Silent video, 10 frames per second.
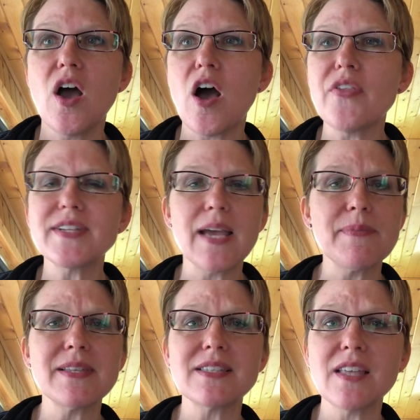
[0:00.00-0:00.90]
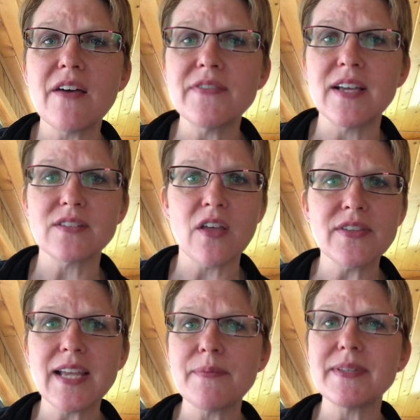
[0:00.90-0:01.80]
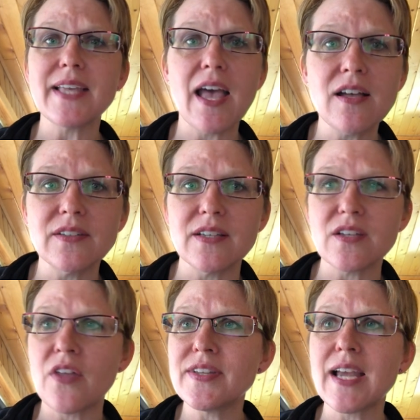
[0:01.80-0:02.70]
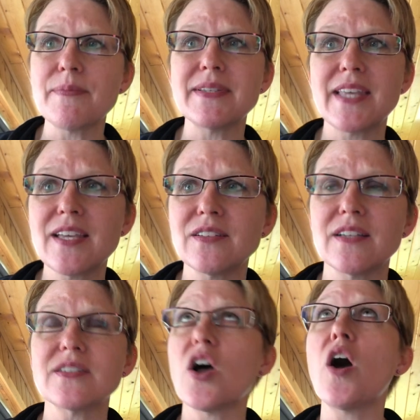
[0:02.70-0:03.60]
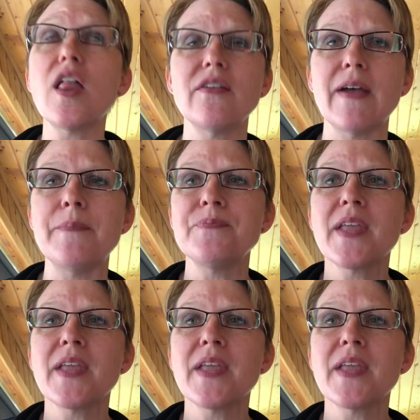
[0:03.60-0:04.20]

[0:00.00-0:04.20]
all the time He's loved us, all the time He's held us, all the time He's healed us, all of it.